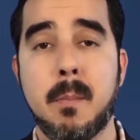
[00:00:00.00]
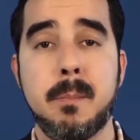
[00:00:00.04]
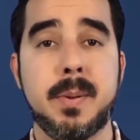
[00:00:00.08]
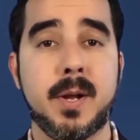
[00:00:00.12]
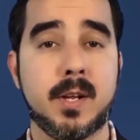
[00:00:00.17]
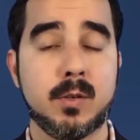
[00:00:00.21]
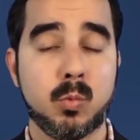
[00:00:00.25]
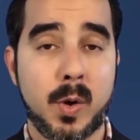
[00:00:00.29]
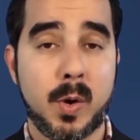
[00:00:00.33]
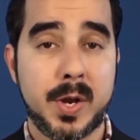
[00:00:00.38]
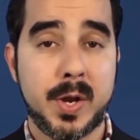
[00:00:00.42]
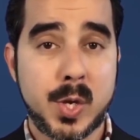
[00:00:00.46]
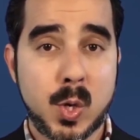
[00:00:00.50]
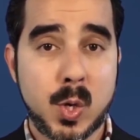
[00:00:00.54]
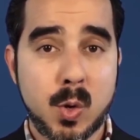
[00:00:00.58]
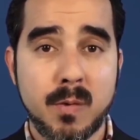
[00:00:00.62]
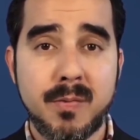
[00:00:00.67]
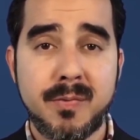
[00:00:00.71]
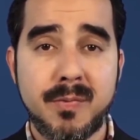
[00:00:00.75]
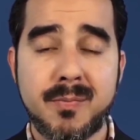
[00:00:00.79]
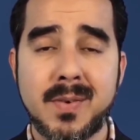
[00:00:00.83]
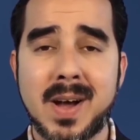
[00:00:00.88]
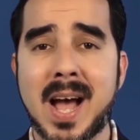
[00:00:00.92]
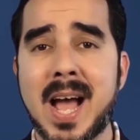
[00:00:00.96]
Because when you
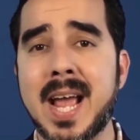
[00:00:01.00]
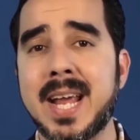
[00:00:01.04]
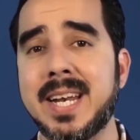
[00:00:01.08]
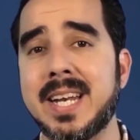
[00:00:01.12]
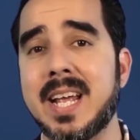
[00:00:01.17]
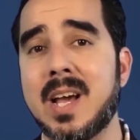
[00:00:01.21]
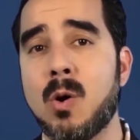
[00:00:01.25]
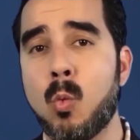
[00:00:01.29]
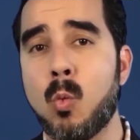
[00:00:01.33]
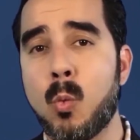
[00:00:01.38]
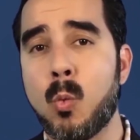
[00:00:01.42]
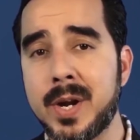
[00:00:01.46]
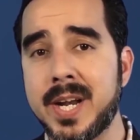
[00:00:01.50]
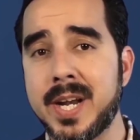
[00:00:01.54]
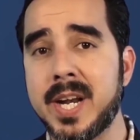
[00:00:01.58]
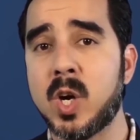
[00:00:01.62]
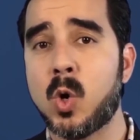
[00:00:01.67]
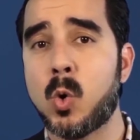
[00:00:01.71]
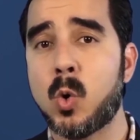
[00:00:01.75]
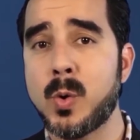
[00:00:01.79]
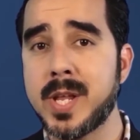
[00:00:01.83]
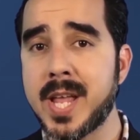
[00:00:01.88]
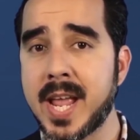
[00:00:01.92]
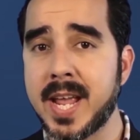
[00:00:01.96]
find a winning
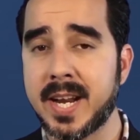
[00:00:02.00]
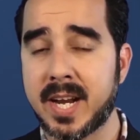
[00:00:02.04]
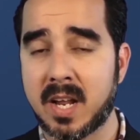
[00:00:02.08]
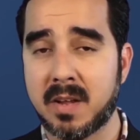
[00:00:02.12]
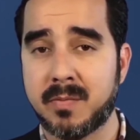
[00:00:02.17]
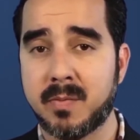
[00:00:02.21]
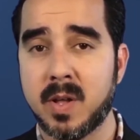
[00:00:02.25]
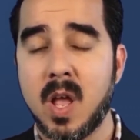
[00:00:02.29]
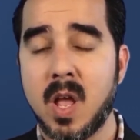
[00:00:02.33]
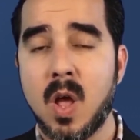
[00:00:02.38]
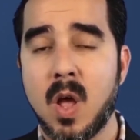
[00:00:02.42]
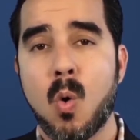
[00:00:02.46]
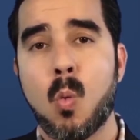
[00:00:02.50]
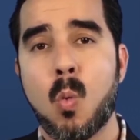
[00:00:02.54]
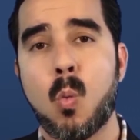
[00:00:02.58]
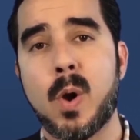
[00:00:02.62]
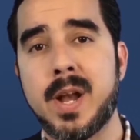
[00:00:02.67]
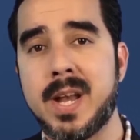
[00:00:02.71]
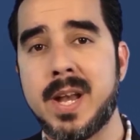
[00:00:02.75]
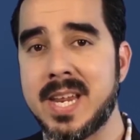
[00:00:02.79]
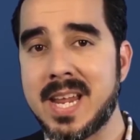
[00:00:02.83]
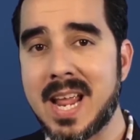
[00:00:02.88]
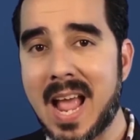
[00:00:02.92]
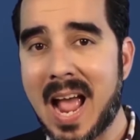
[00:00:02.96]
creative,
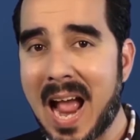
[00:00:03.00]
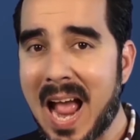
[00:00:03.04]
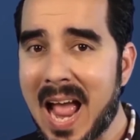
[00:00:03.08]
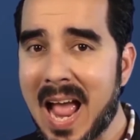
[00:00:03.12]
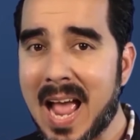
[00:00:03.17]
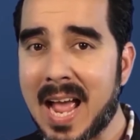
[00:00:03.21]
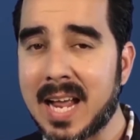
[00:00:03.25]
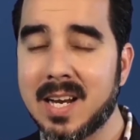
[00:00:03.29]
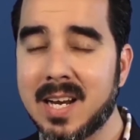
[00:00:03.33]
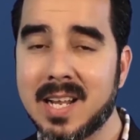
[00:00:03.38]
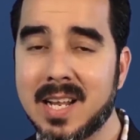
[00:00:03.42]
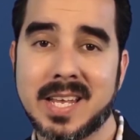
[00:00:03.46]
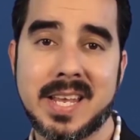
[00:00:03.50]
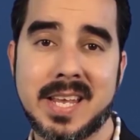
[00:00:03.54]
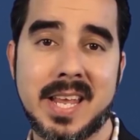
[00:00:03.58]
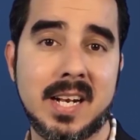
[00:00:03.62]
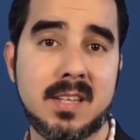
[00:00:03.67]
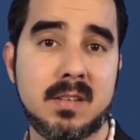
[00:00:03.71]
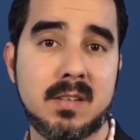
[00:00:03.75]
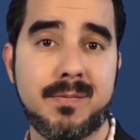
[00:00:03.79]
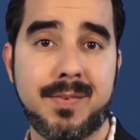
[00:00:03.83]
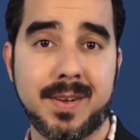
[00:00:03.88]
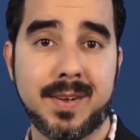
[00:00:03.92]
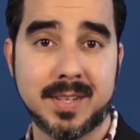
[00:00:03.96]
when the ad
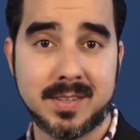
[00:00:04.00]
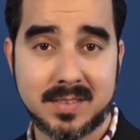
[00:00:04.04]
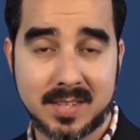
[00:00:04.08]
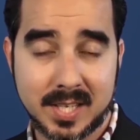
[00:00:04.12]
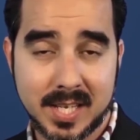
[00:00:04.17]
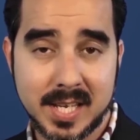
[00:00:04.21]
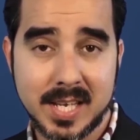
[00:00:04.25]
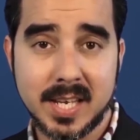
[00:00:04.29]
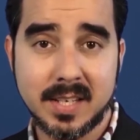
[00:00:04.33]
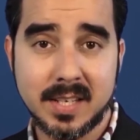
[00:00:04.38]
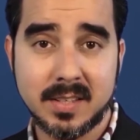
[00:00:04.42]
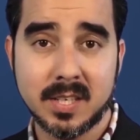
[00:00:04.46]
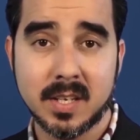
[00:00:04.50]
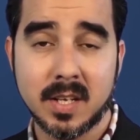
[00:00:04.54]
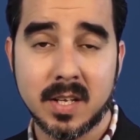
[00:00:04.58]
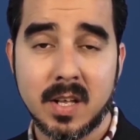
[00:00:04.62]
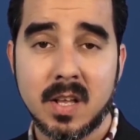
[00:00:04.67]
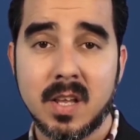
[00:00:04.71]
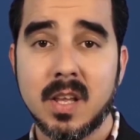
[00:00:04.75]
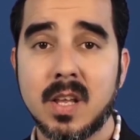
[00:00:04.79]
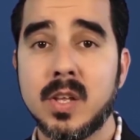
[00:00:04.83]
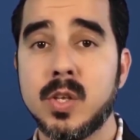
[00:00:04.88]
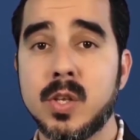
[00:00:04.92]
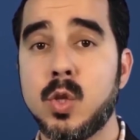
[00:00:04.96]
gets fatigued,
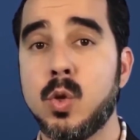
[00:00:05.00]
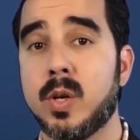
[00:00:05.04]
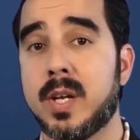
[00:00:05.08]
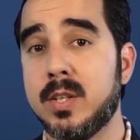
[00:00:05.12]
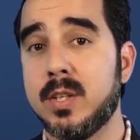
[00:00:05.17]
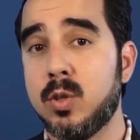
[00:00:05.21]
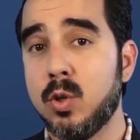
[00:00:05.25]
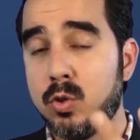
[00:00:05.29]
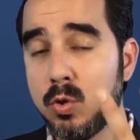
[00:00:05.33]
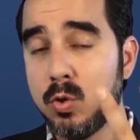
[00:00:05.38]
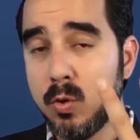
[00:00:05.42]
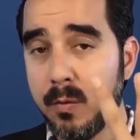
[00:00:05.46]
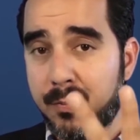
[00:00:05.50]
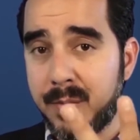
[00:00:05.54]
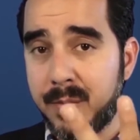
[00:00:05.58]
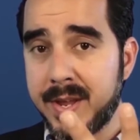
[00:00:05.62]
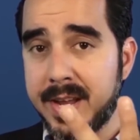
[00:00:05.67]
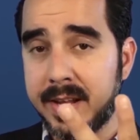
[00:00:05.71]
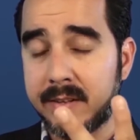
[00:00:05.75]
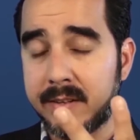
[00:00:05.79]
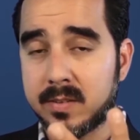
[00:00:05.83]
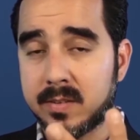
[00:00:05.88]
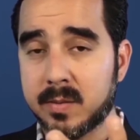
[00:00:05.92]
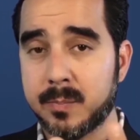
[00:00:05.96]
you can do two
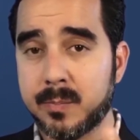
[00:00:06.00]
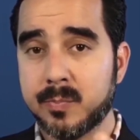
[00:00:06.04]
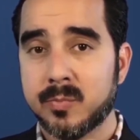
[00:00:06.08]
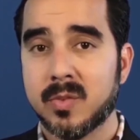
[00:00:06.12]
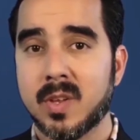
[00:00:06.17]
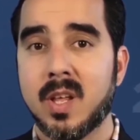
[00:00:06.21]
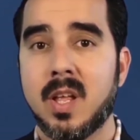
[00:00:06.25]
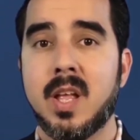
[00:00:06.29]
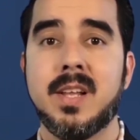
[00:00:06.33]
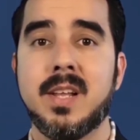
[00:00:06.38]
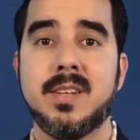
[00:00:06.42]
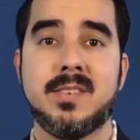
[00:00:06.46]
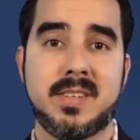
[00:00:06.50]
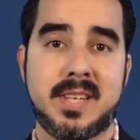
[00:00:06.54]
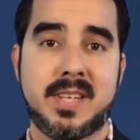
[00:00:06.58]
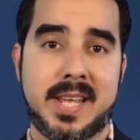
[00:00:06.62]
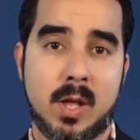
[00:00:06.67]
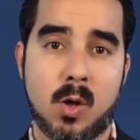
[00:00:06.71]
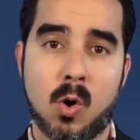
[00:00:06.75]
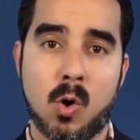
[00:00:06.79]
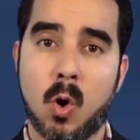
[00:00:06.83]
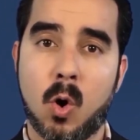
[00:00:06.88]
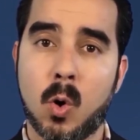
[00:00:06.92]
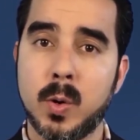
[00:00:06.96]
things.
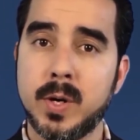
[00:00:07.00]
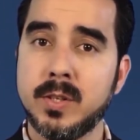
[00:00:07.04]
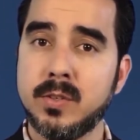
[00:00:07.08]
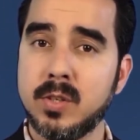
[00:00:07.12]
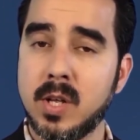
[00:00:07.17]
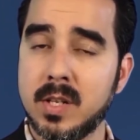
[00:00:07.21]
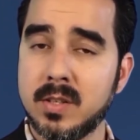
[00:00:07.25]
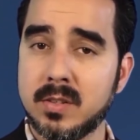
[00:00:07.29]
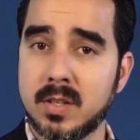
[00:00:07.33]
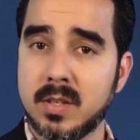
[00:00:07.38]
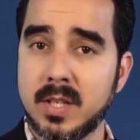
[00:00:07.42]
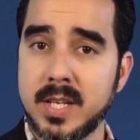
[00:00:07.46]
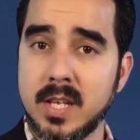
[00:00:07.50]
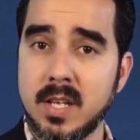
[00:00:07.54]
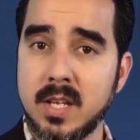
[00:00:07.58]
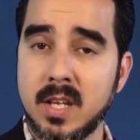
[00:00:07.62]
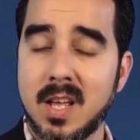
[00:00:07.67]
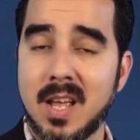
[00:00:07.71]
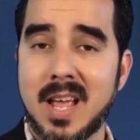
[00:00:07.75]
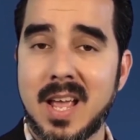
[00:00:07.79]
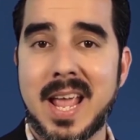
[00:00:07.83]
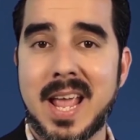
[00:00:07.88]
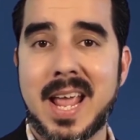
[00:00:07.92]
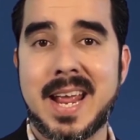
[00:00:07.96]
Scale horizontally
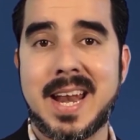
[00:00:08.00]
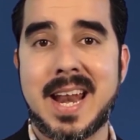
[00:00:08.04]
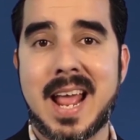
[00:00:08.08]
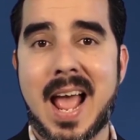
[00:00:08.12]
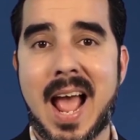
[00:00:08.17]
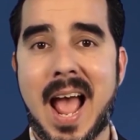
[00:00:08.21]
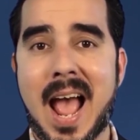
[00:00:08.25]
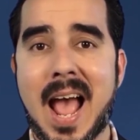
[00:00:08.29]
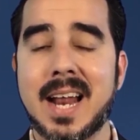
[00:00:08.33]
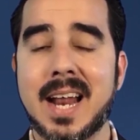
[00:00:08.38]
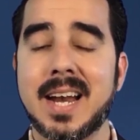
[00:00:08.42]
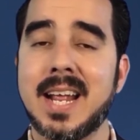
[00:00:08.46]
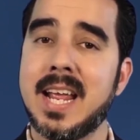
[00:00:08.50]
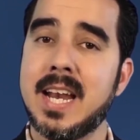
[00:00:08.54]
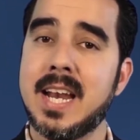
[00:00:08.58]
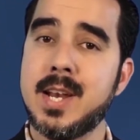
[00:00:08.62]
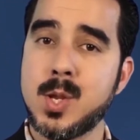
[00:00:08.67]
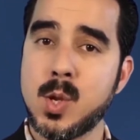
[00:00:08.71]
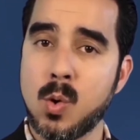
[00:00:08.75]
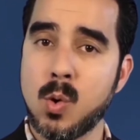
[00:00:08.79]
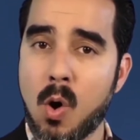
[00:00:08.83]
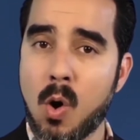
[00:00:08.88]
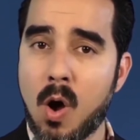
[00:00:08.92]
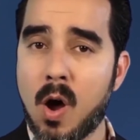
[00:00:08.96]
and add a
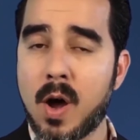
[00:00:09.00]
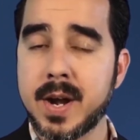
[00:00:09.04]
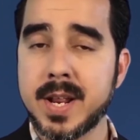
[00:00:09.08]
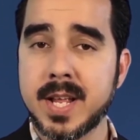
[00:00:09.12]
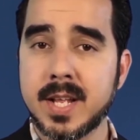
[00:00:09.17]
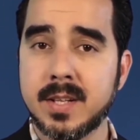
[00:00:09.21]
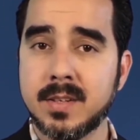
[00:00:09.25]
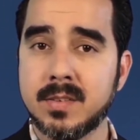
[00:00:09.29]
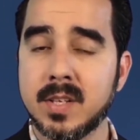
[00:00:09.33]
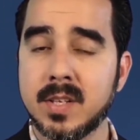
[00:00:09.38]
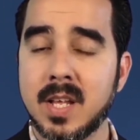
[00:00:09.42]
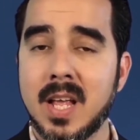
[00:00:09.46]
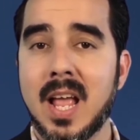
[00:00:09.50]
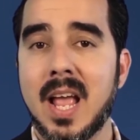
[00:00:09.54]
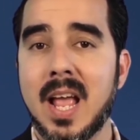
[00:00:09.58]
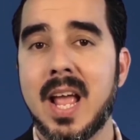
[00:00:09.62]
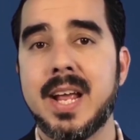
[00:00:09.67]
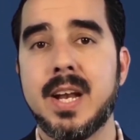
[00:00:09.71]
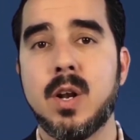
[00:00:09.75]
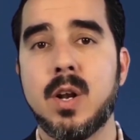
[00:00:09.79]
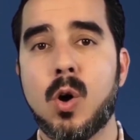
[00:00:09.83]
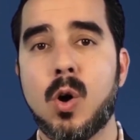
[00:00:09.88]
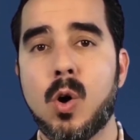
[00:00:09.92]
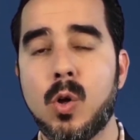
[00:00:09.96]
new audience,
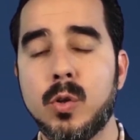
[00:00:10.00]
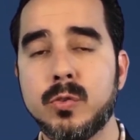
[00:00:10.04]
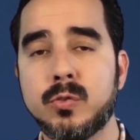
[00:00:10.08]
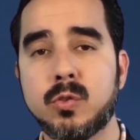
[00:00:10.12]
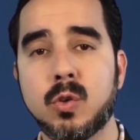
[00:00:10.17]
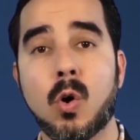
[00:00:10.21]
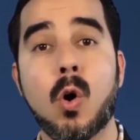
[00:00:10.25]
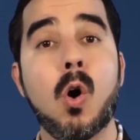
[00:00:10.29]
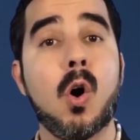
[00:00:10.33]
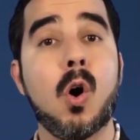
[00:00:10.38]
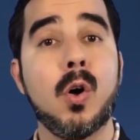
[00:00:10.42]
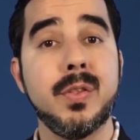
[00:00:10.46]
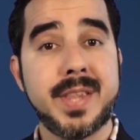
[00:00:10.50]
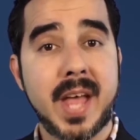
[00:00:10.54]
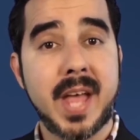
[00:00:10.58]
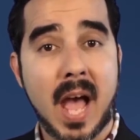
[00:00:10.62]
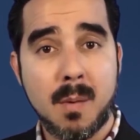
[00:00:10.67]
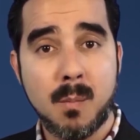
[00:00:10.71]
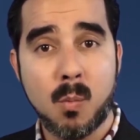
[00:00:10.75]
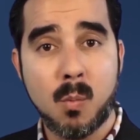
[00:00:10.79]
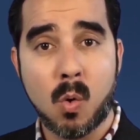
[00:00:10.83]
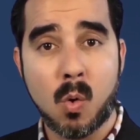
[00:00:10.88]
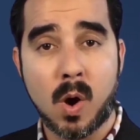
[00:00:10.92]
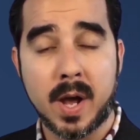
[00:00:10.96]
and also on
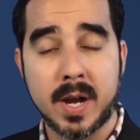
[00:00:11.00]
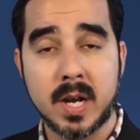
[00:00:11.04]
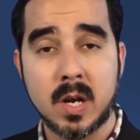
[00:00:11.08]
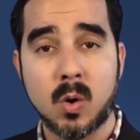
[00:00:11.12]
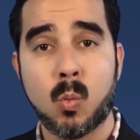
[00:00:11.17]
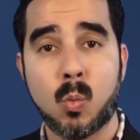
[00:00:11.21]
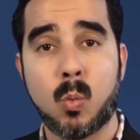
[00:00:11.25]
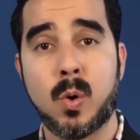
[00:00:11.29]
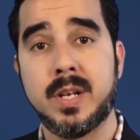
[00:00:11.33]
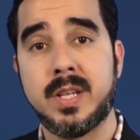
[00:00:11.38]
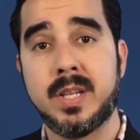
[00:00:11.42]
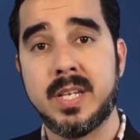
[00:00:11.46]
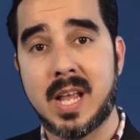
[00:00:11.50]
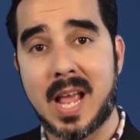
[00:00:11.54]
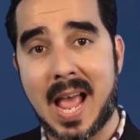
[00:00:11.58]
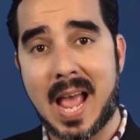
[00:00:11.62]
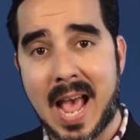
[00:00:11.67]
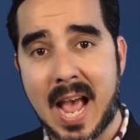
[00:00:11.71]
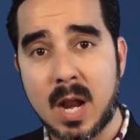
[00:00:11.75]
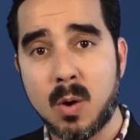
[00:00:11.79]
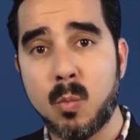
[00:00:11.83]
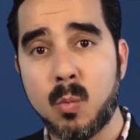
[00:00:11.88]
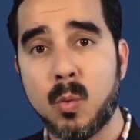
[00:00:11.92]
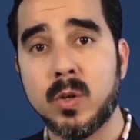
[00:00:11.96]
that one where the
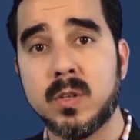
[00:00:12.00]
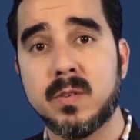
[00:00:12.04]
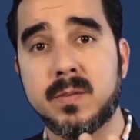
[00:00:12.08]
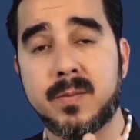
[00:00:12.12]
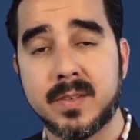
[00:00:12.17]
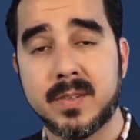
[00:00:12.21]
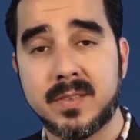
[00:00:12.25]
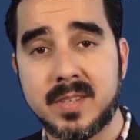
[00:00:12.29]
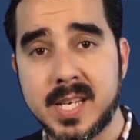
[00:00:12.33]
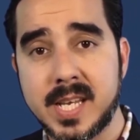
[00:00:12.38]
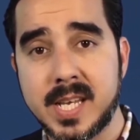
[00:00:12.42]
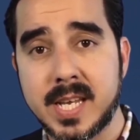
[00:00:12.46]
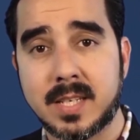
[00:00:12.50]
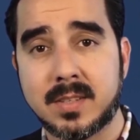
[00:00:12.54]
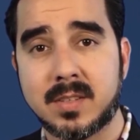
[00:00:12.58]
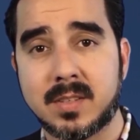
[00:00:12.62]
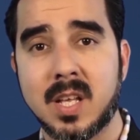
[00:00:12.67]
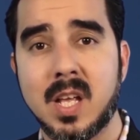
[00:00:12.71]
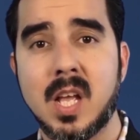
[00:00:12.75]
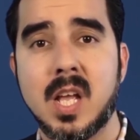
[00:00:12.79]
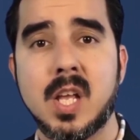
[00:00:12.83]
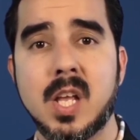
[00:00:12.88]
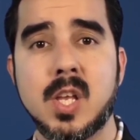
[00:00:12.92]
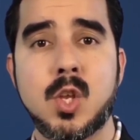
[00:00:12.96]
ad was fatigued,
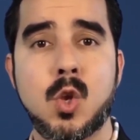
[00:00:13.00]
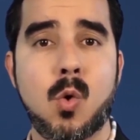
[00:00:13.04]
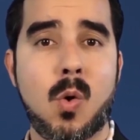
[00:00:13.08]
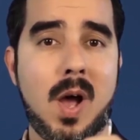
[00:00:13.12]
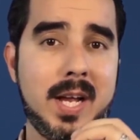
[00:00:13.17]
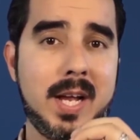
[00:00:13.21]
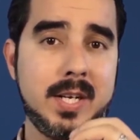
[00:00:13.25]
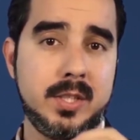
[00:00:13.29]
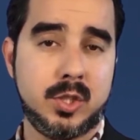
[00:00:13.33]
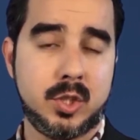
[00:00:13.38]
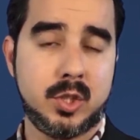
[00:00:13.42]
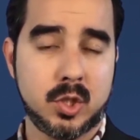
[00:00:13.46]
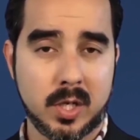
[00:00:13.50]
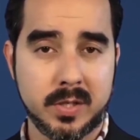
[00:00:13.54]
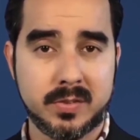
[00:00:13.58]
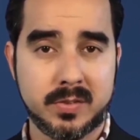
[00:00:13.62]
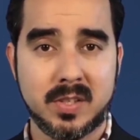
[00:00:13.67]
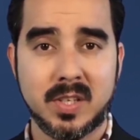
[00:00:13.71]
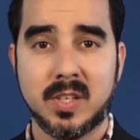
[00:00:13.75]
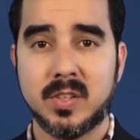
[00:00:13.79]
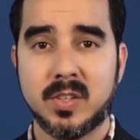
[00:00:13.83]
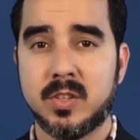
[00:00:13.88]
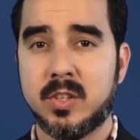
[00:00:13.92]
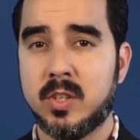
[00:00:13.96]
you
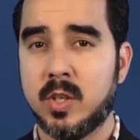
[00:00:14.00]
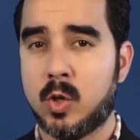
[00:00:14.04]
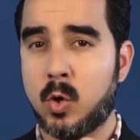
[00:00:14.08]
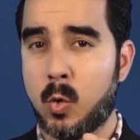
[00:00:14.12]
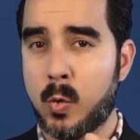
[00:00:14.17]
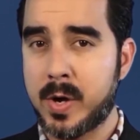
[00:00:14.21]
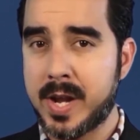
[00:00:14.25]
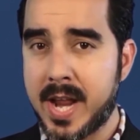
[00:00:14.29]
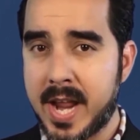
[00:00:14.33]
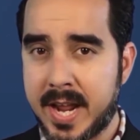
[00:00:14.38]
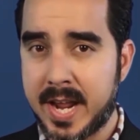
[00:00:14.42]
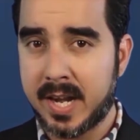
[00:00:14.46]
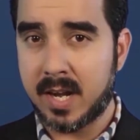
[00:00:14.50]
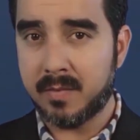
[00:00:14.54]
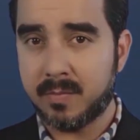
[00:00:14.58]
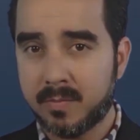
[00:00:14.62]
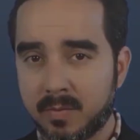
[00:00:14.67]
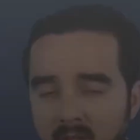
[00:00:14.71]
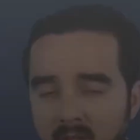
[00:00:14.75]
adjust the creative.